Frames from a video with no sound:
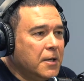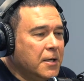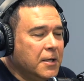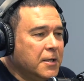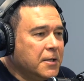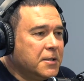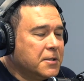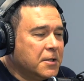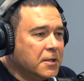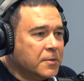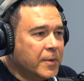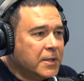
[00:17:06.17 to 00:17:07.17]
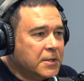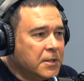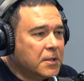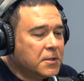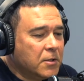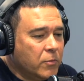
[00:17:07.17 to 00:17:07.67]
Yeah. It, it just doesn't
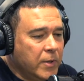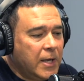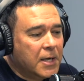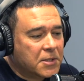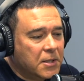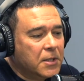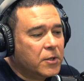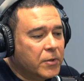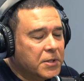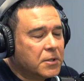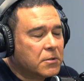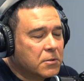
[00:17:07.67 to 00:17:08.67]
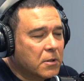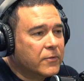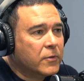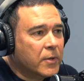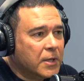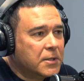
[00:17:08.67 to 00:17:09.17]
make sense. So we actually increased our
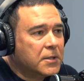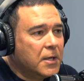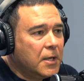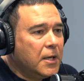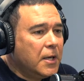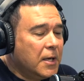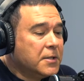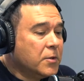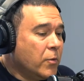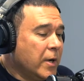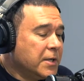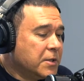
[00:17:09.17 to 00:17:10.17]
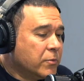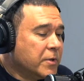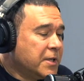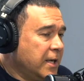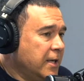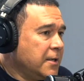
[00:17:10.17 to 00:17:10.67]
server rates as a way
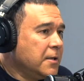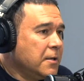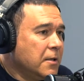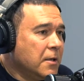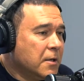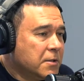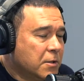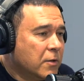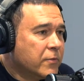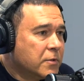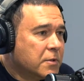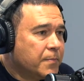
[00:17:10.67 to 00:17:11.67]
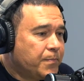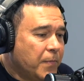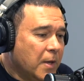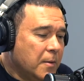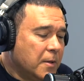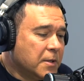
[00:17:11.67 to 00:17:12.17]
to retain uh, servers
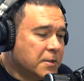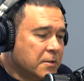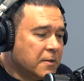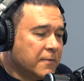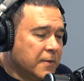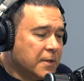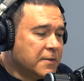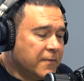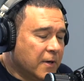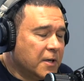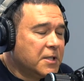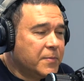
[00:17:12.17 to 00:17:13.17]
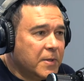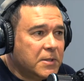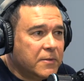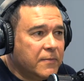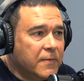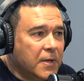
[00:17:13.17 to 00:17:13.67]
because there's a it's very
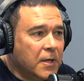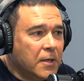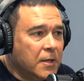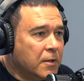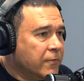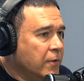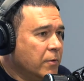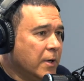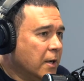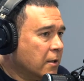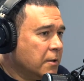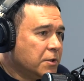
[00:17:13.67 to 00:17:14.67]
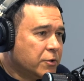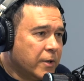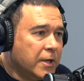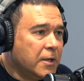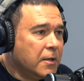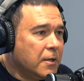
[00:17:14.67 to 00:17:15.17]
expensive uh, interviewing, hiring, and
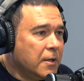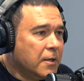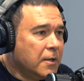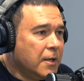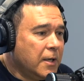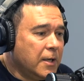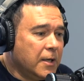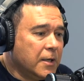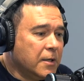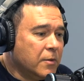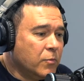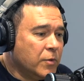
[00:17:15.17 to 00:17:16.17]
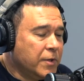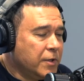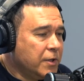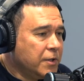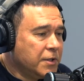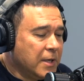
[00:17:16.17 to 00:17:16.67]
training. And
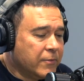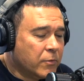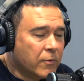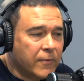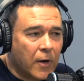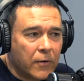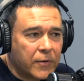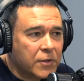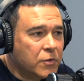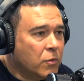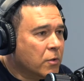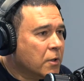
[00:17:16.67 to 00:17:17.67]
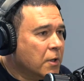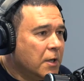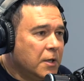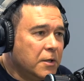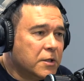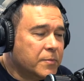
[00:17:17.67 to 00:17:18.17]
when you just have a revolving
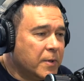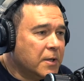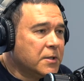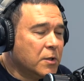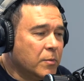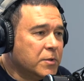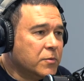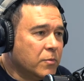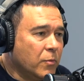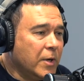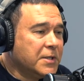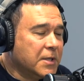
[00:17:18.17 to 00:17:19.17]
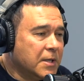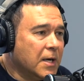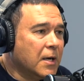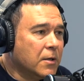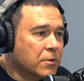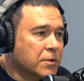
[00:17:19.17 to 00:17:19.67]
door, you're spending so much
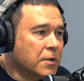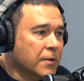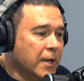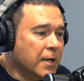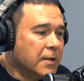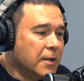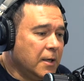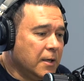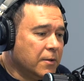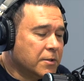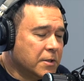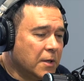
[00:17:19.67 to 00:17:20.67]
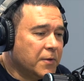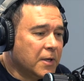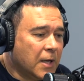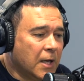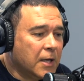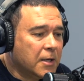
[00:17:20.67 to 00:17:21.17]
wasted dollars on that. And there's
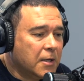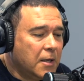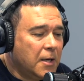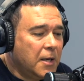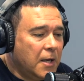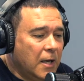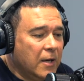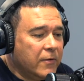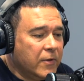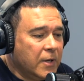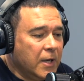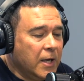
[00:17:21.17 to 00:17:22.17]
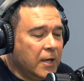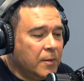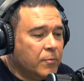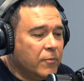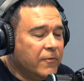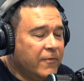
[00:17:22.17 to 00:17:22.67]
nothing like having
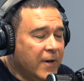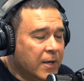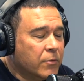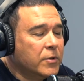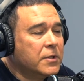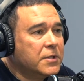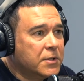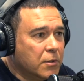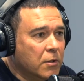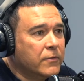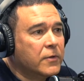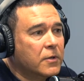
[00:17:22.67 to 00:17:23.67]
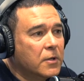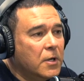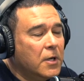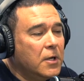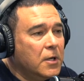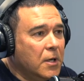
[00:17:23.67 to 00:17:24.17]
a veteran
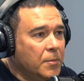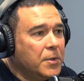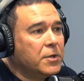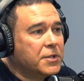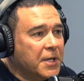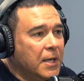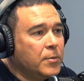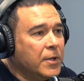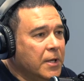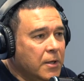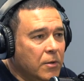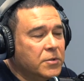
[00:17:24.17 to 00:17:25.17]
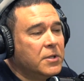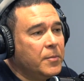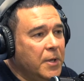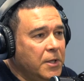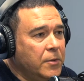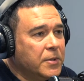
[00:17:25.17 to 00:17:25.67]
server come to your table that
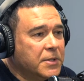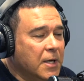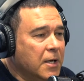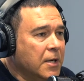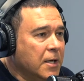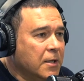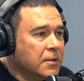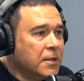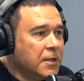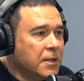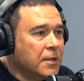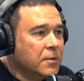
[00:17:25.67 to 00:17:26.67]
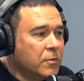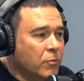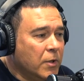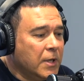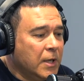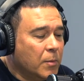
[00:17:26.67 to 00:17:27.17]
knows the menu inside and out and
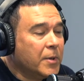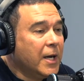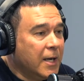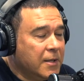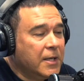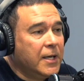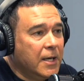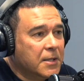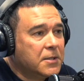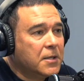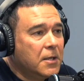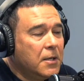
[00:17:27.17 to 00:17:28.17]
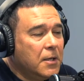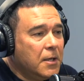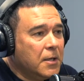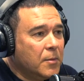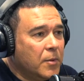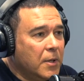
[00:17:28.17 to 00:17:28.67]
can really help guide the guest
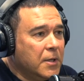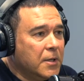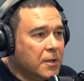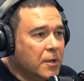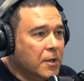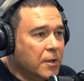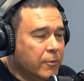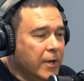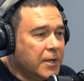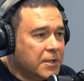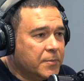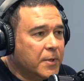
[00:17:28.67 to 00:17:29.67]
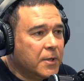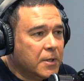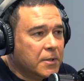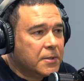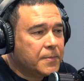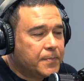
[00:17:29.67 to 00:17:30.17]
in a, in a, in a great
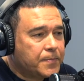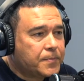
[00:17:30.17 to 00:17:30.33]
experience.